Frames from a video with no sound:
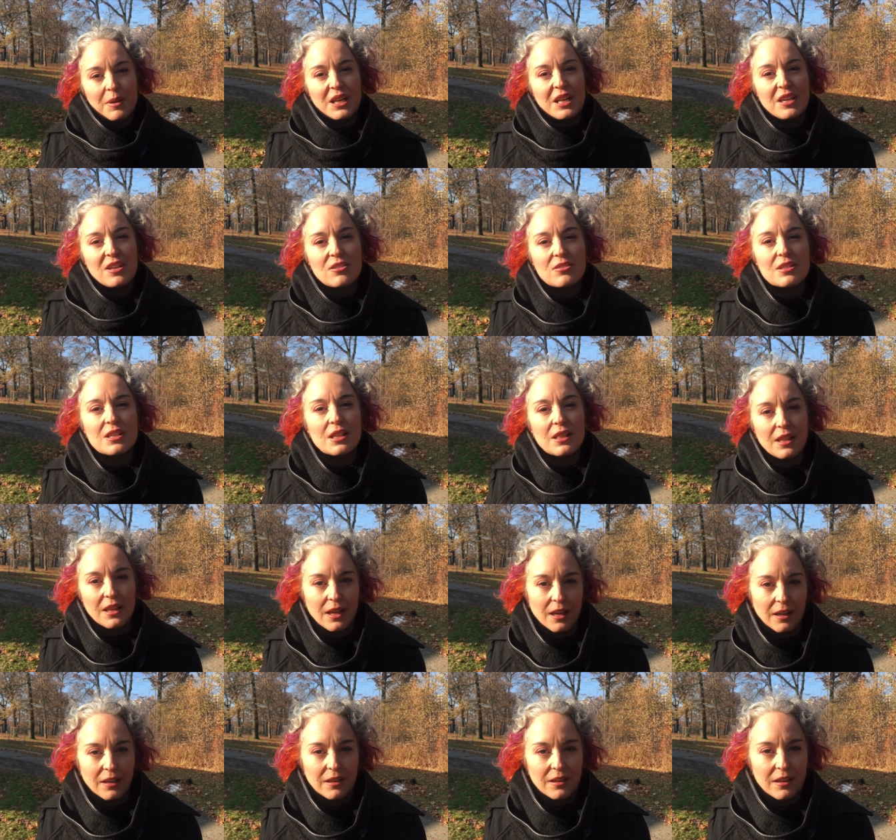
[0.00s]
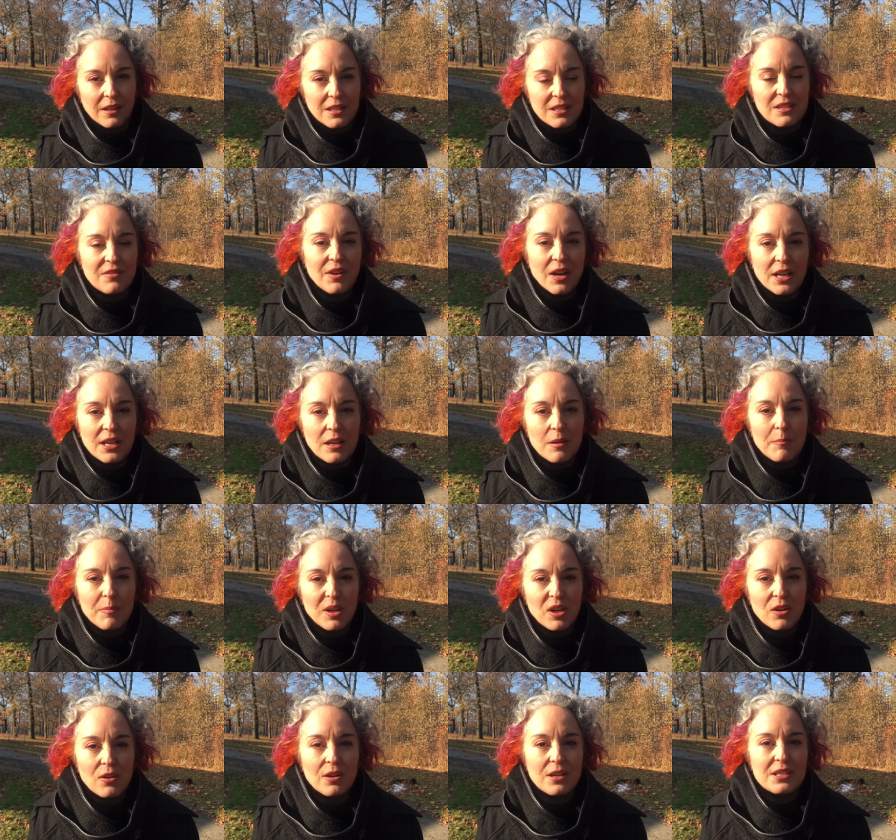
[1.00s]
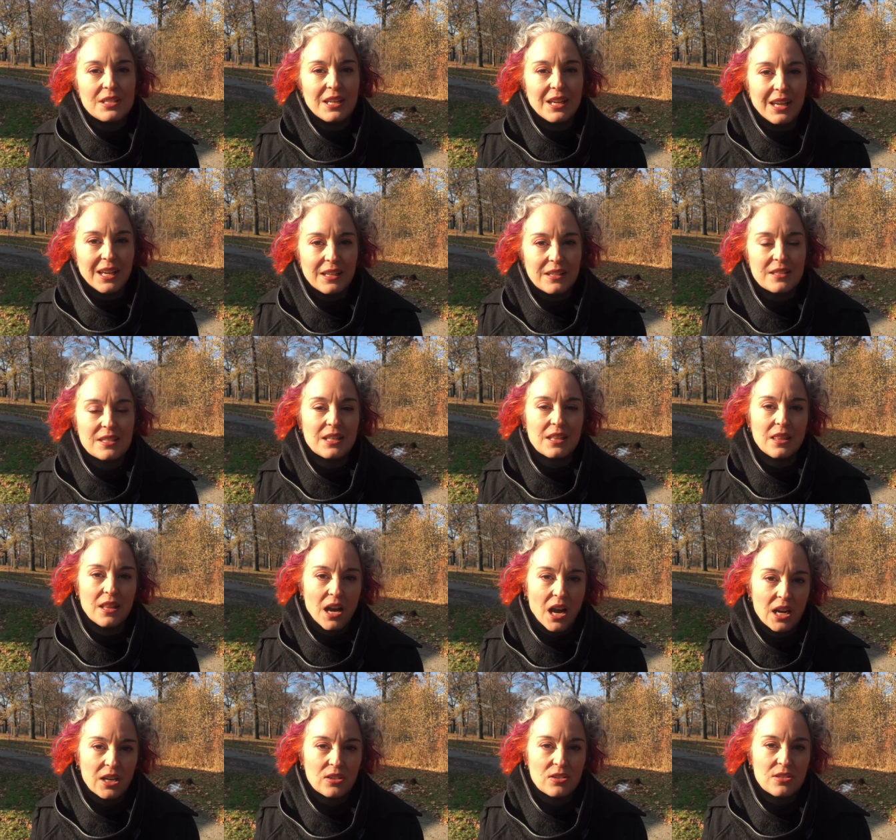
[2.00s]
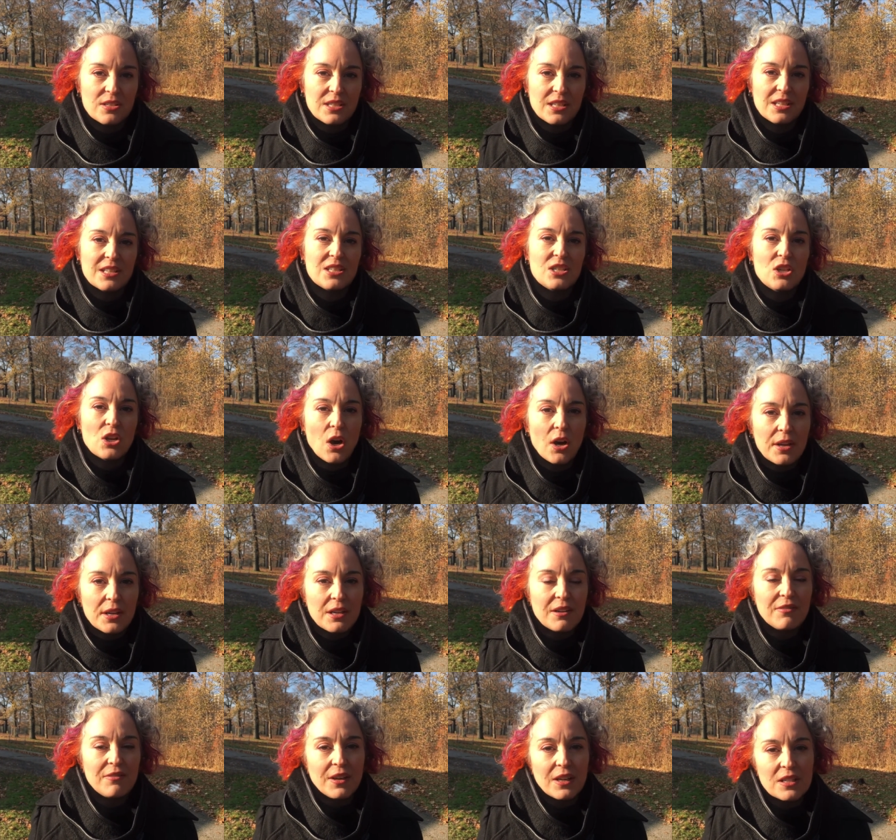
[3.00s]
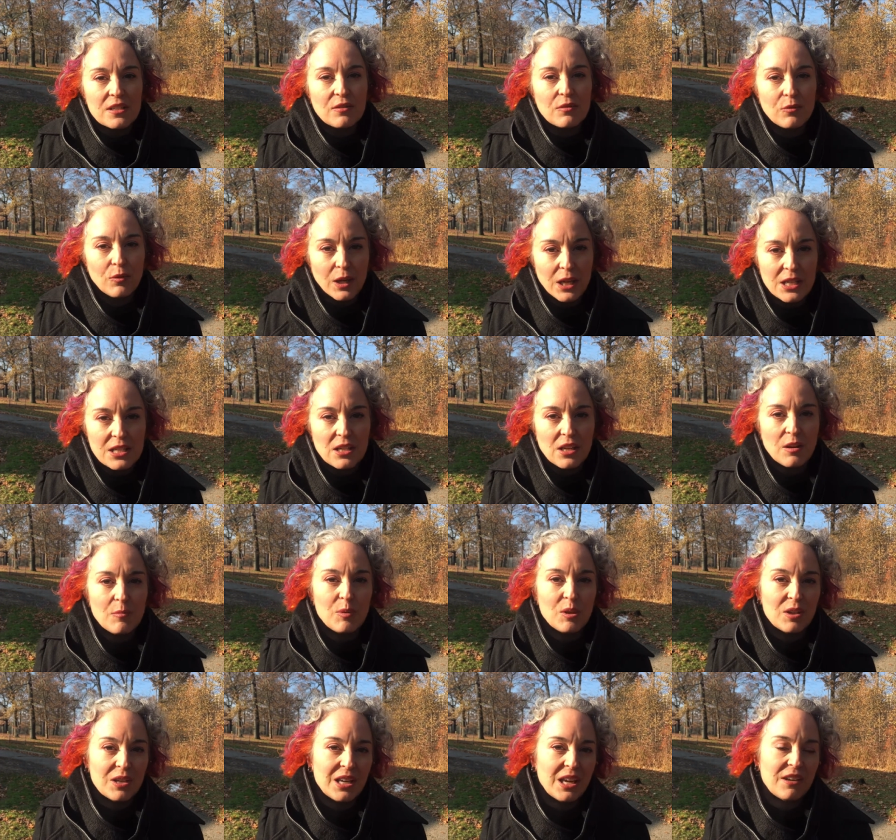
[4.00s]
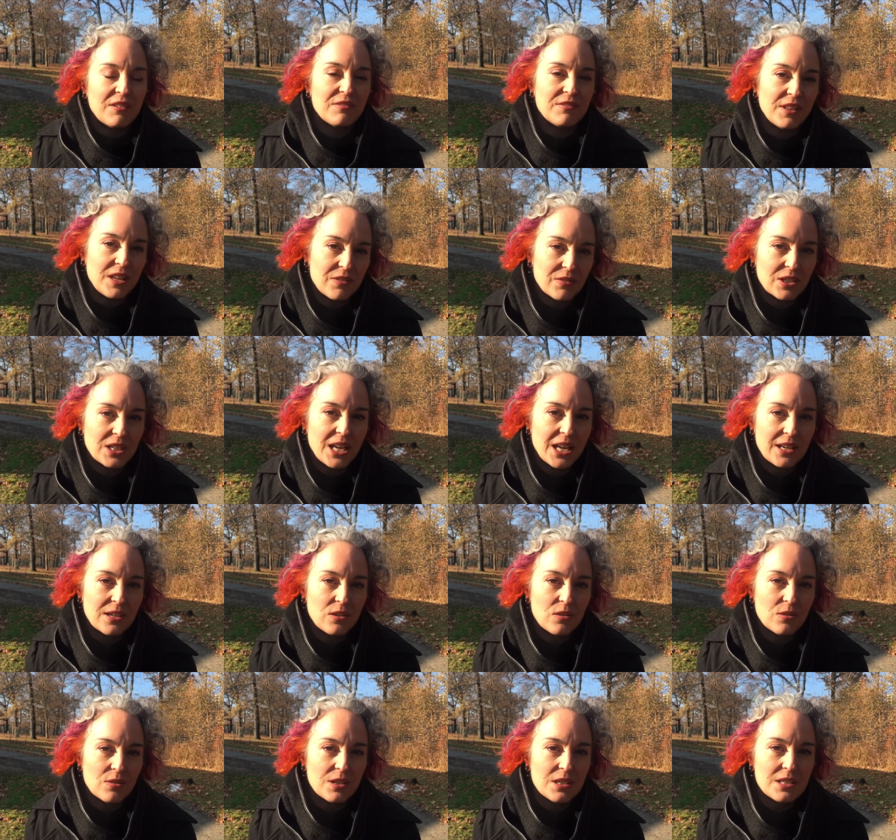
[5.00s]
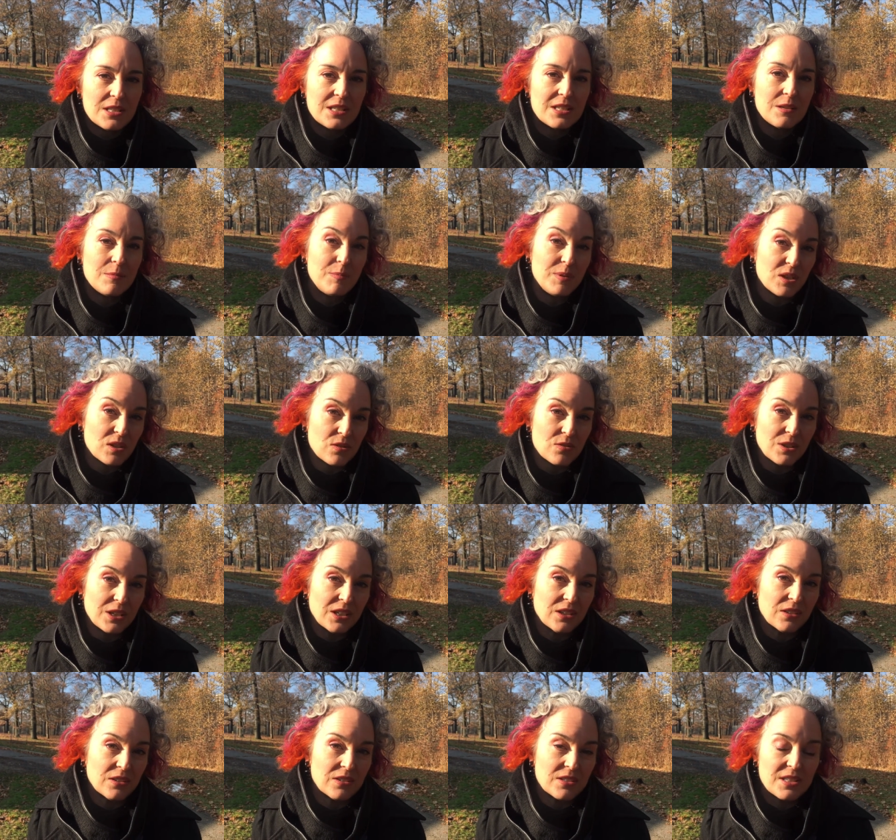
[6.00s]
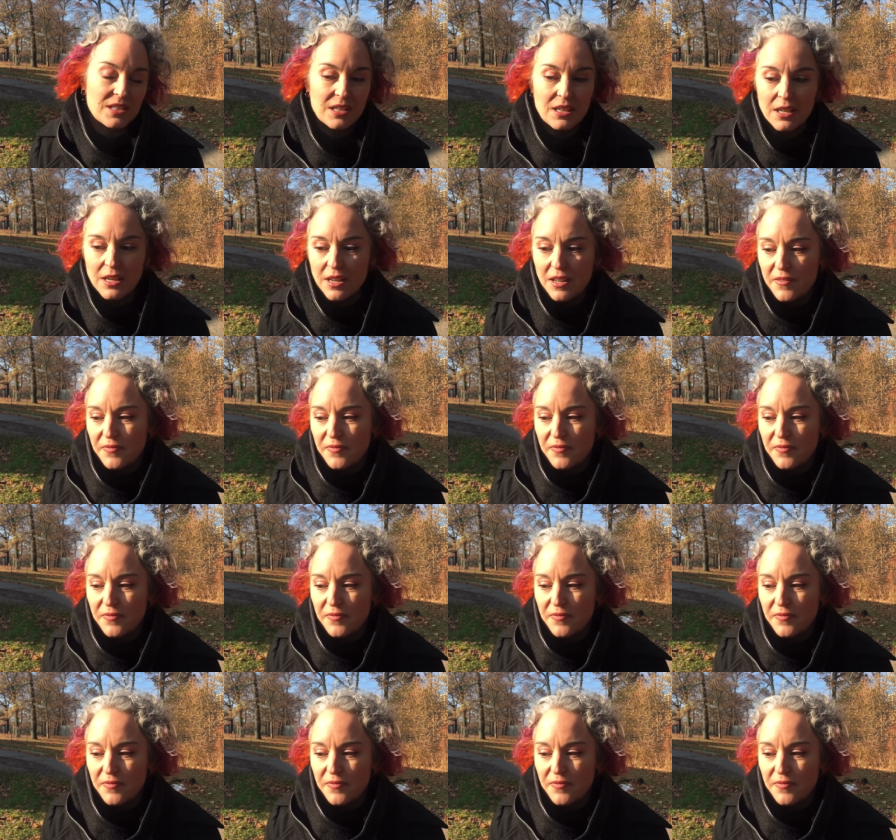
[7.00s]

But here's the thing dividing beer into ales and lagers is not an effective way to communicate flavor categories to beer drinkers.